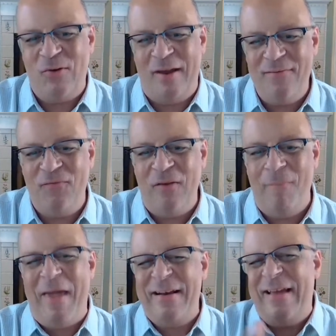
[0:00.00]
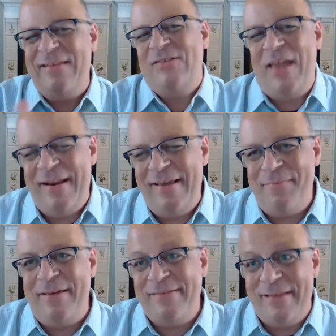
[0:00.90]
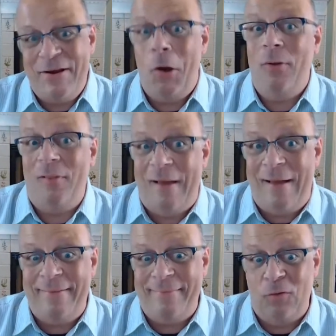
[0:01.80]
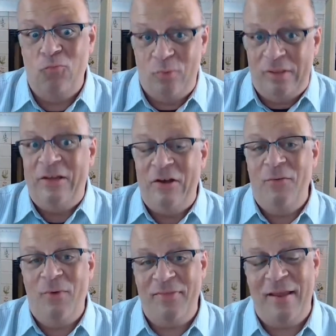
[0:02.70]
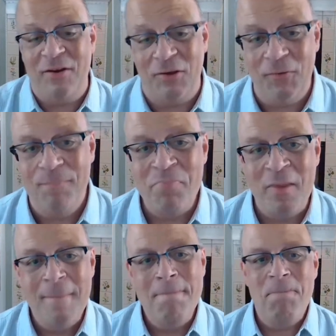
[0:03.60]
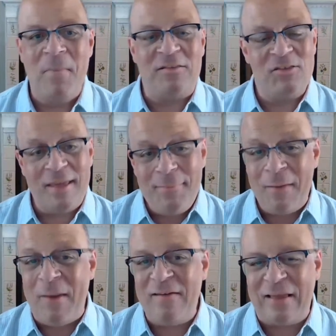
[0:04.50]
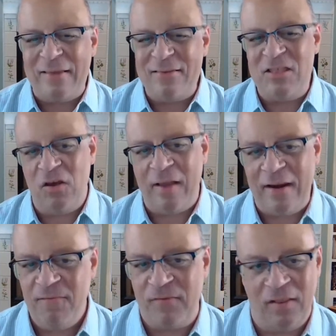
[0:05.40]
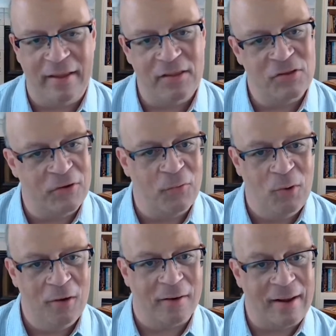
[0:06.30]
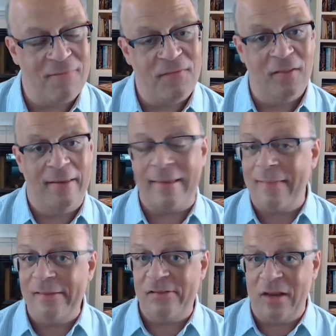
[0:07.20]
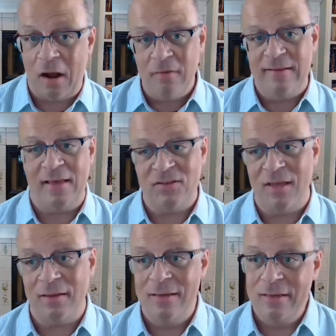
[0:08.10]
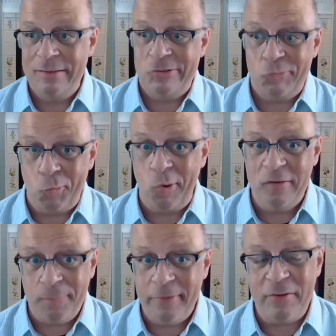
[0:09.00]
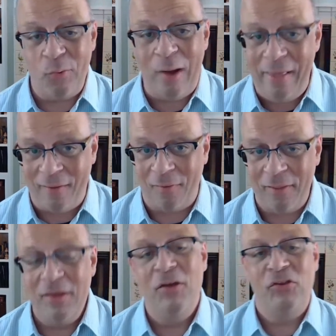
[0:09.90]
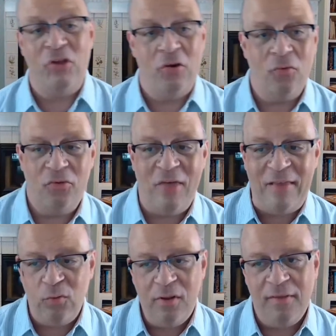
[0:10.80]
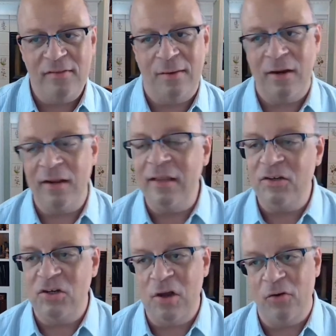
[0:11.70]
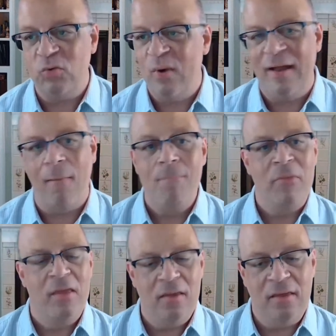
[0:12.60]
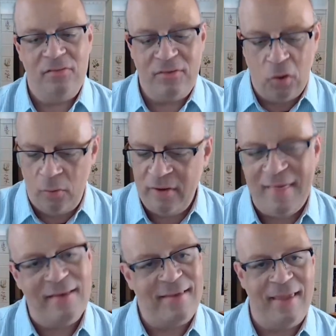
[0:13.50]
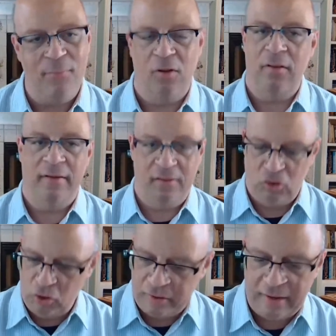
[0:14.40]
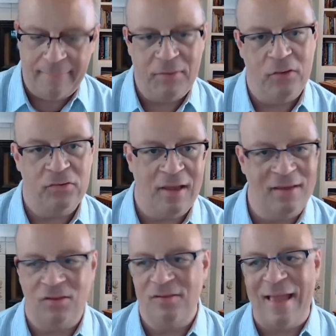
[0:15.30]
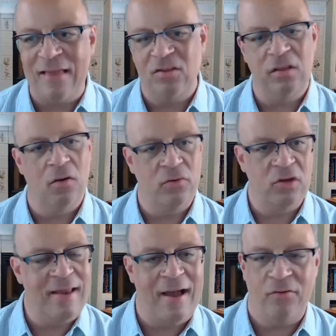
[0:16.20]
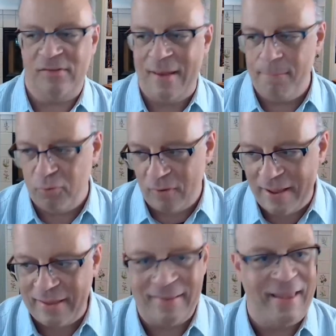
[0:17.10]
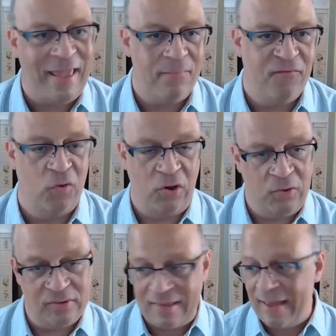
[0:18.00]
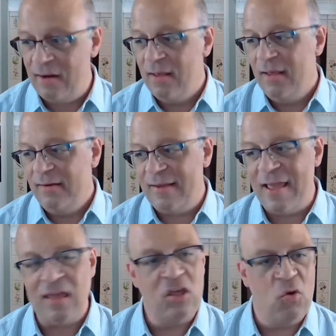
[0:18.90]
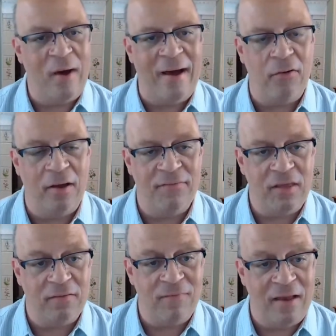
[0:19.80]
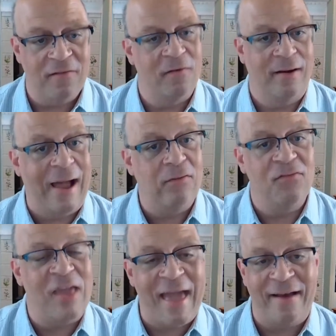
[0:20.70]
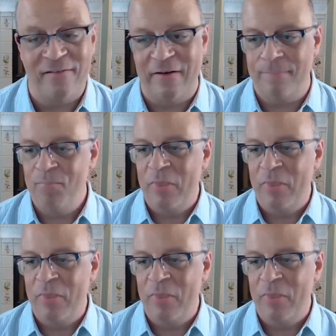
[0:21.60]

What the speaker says: So I even feel bad kind of saying it because they know a lot and they're really good at what they do. At the same time, I still kind of feel like it's going to work. And I feel like, at least in our testing, it's worked pretty well. So that's one of the things that I'm going to need to know as well, is going to that table, looking up those dice. Is that slowing you down? Is that breaking the game for you? Is that taking you out of the adventure and out of the action?